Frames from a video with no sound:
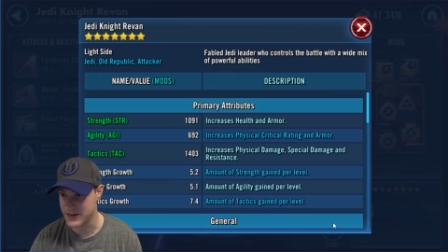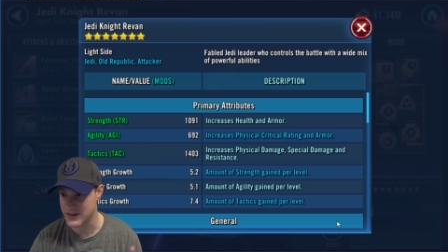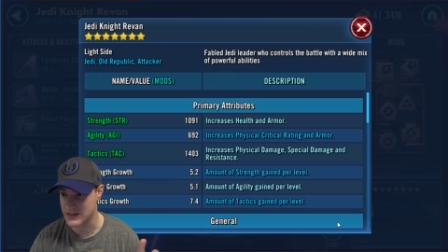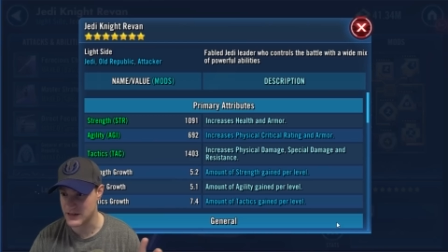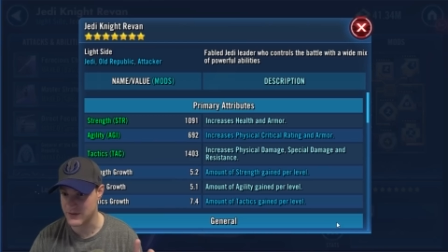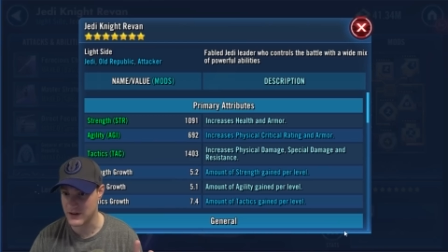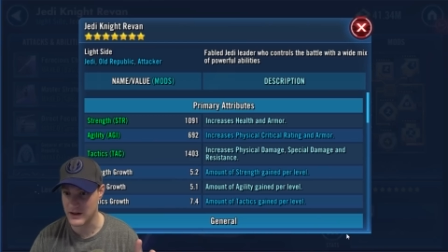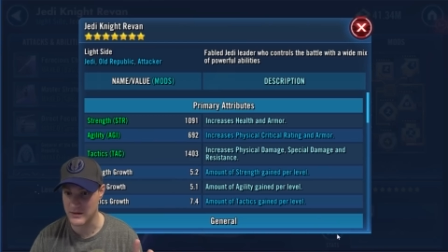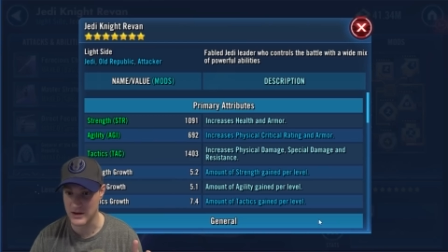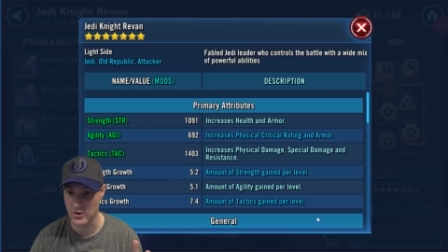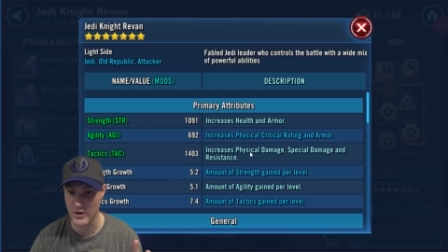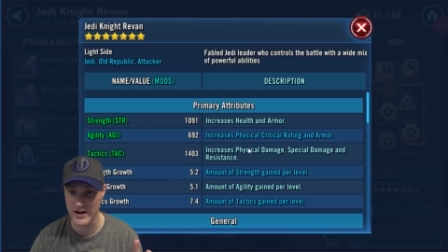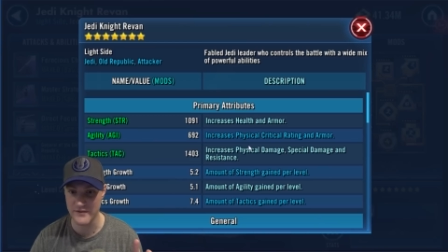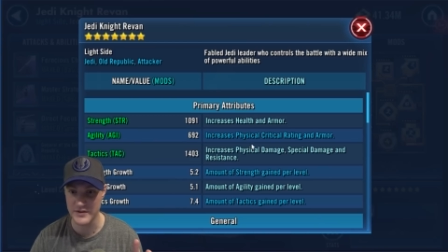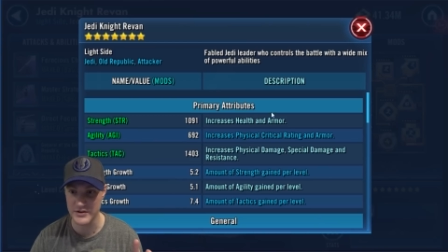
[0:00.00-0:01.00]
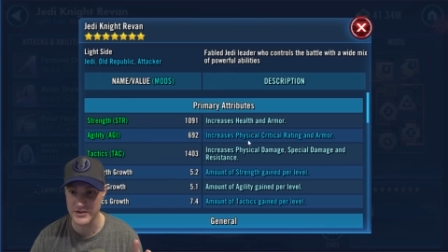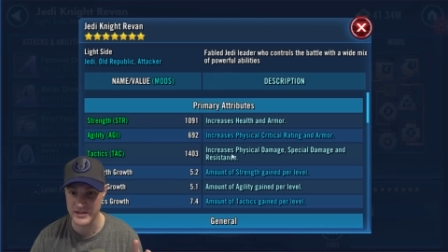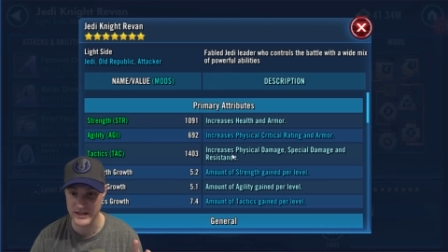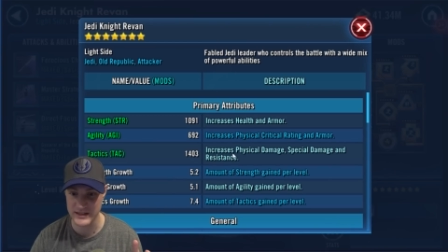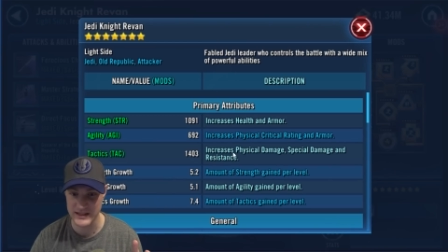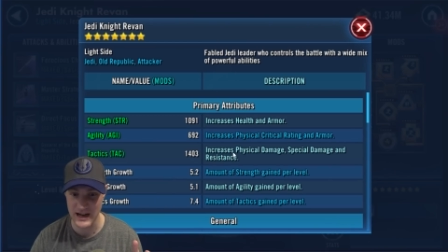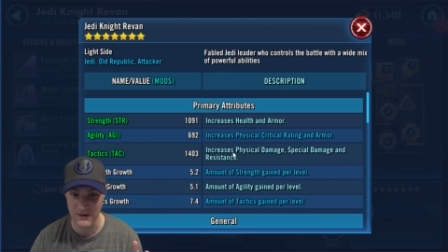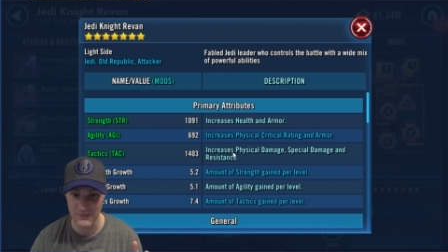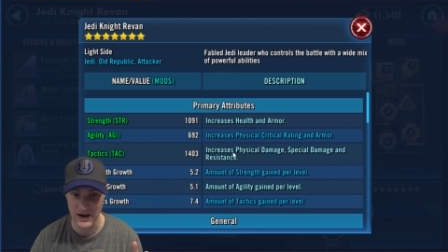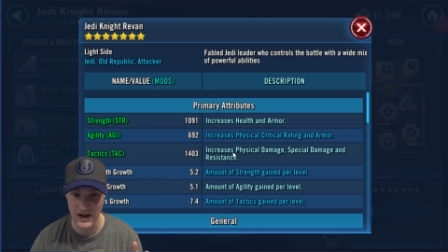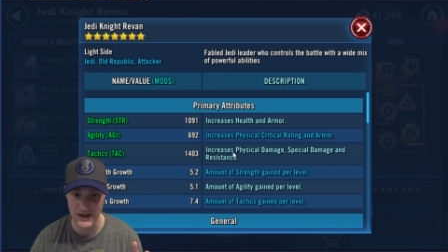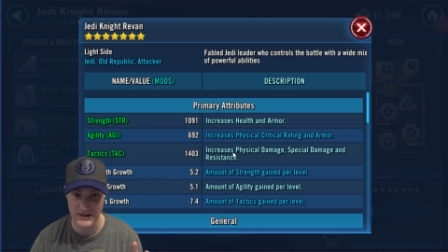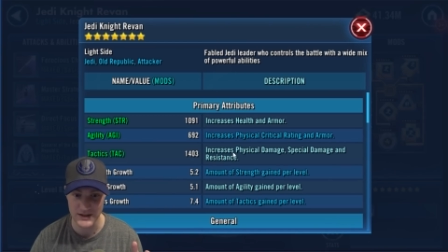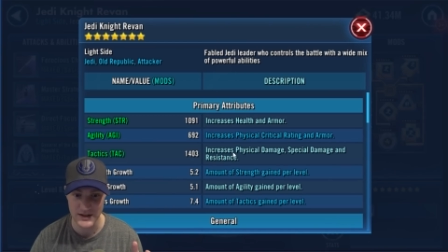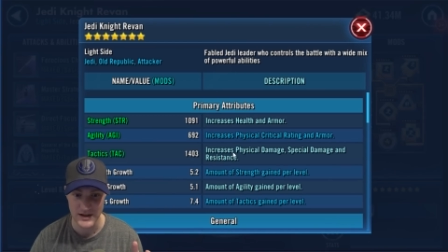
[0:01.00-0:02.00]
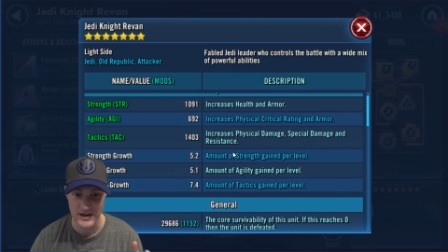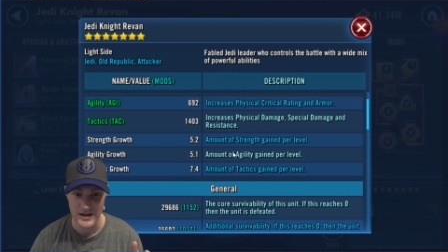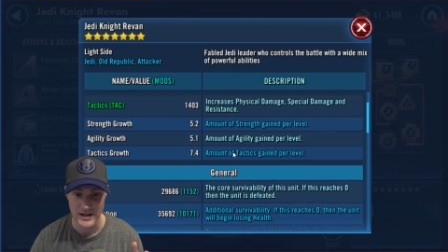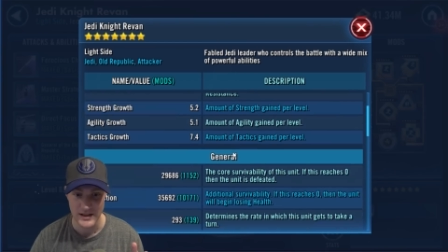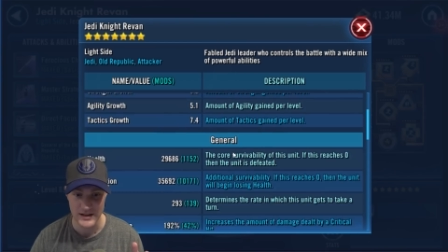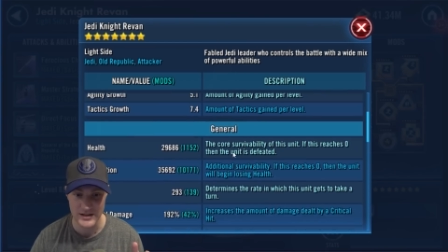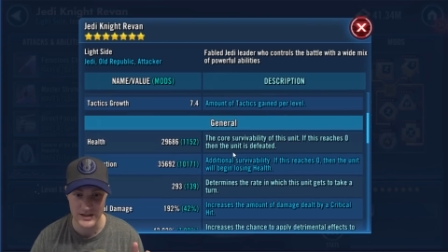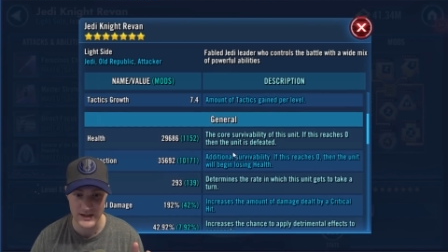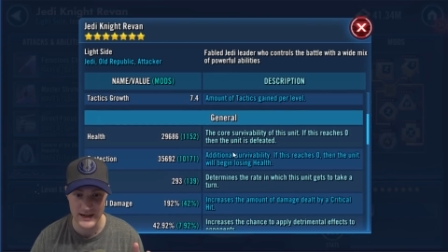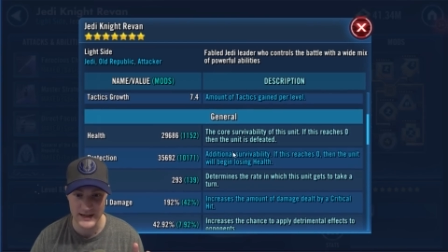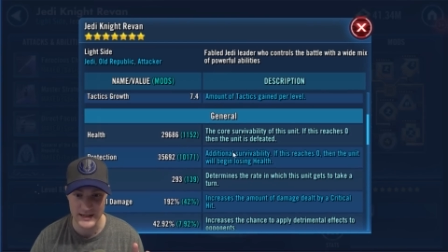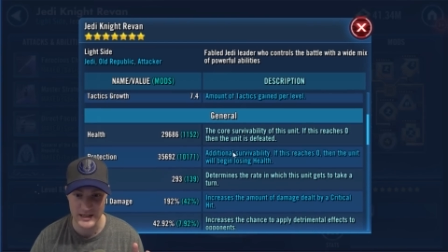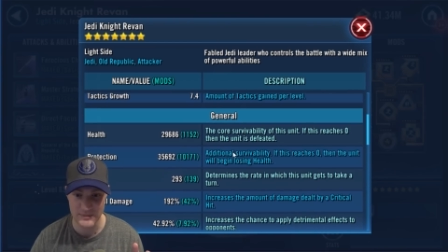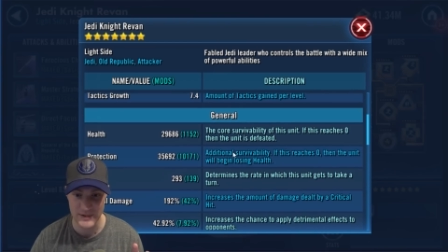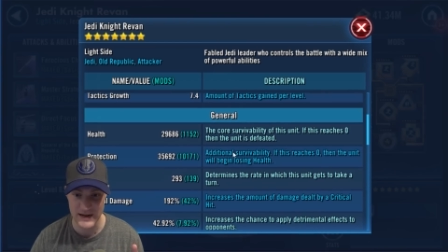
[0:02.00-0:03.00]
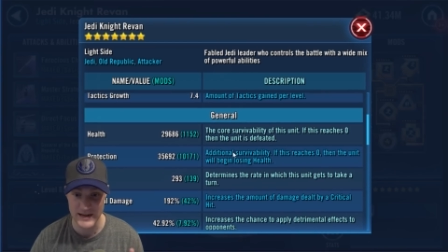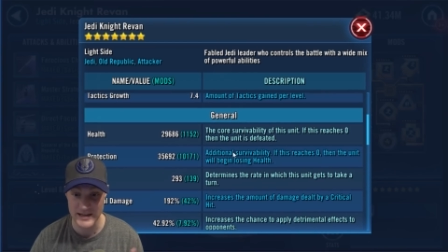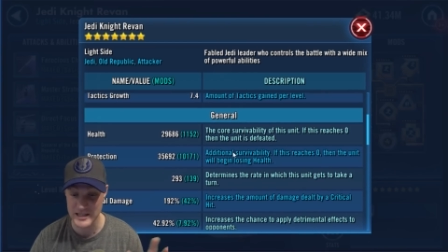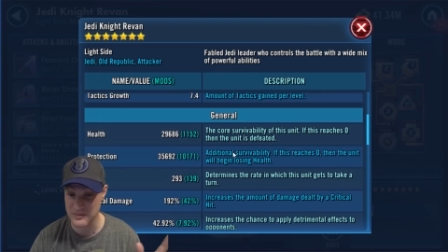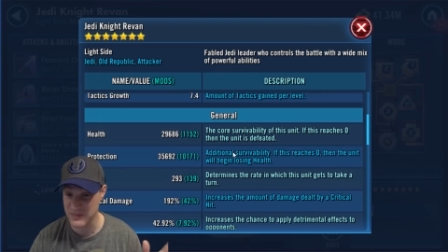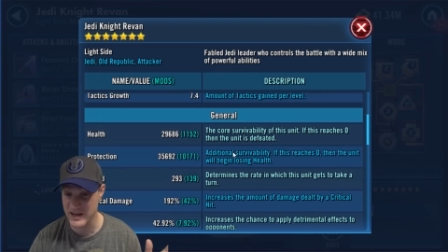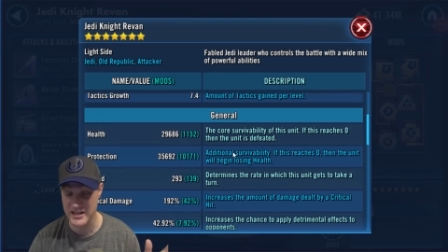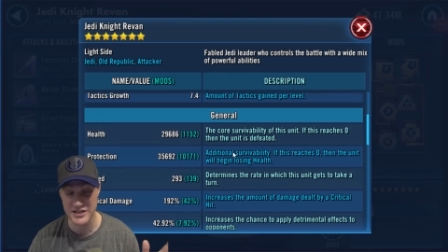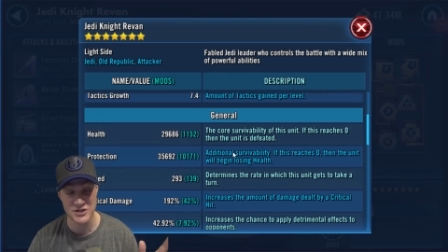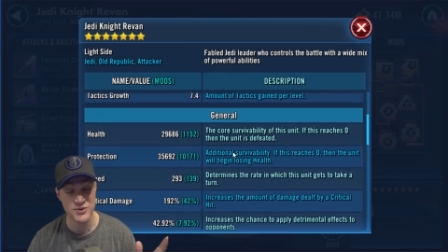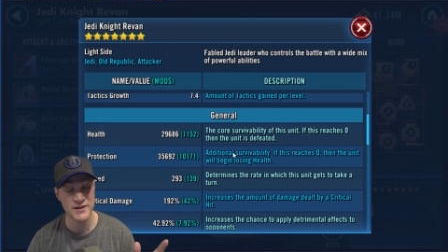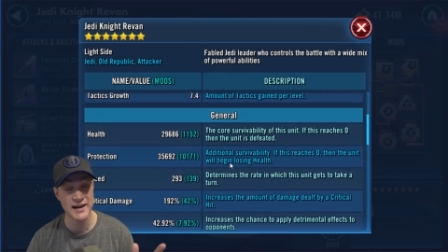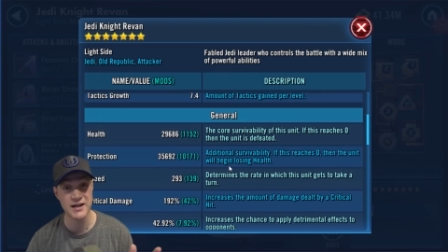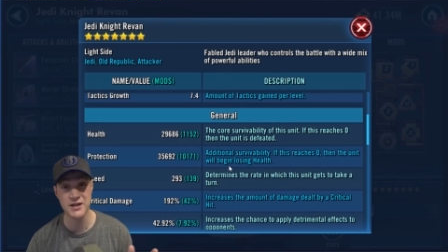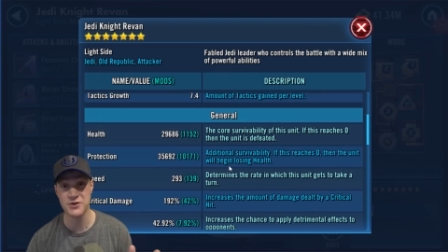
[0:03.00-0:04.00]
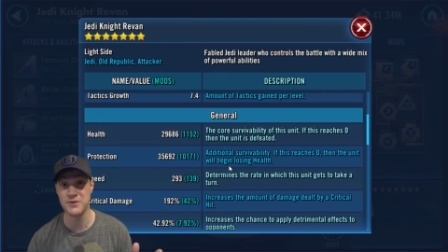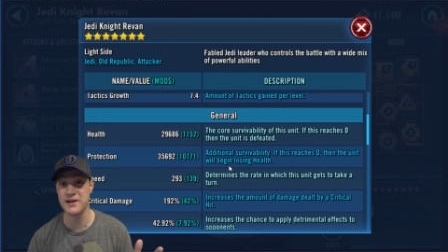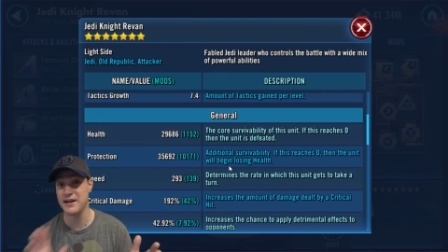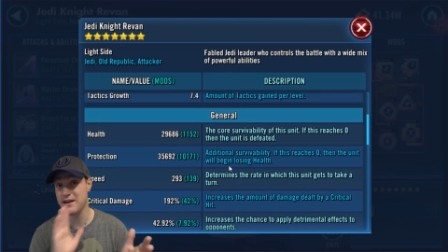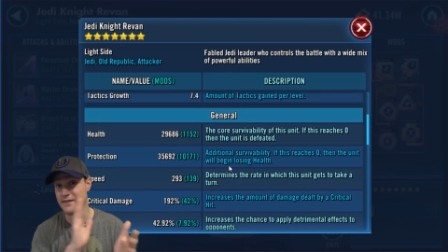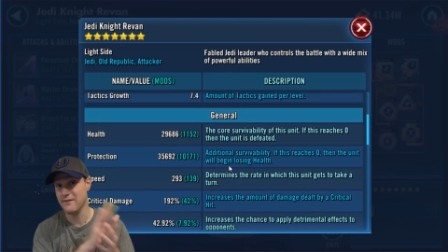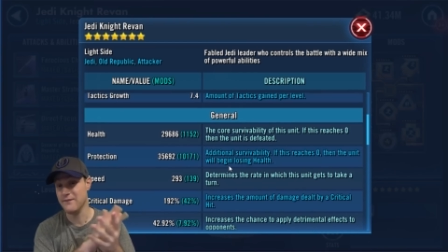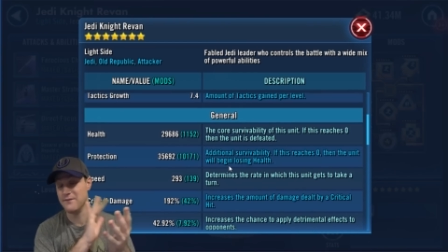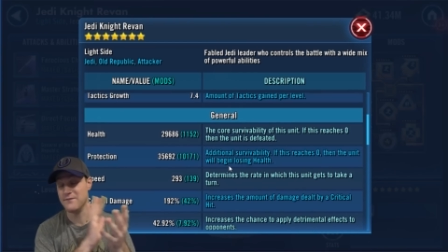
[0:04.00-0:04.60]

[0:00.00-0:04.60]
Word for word: He has a, a, quite a few six-dot mods. Let's look at his speed. His speed is 293.